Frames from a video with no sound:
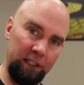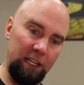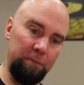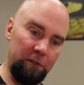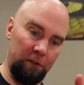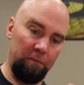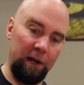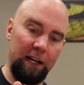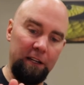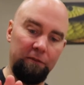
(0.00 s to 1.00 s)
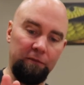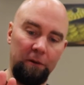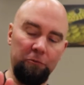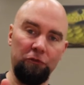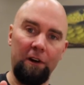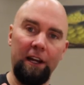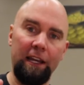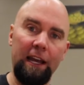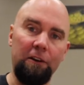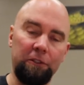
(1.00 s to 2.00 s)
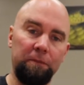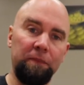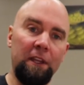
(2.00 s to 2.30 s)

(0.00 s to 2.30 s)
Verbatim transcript: keeps their body from drying out.